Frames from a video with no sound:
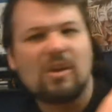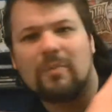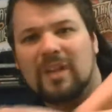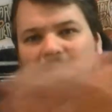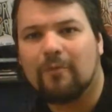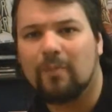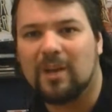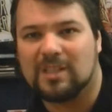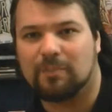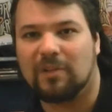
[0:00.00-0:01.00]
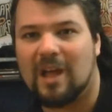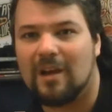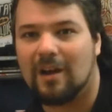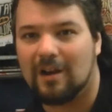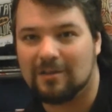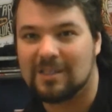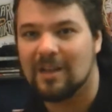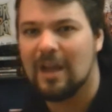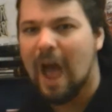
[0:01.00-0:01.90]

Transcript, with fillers: going to be nothing but a splatterhouse.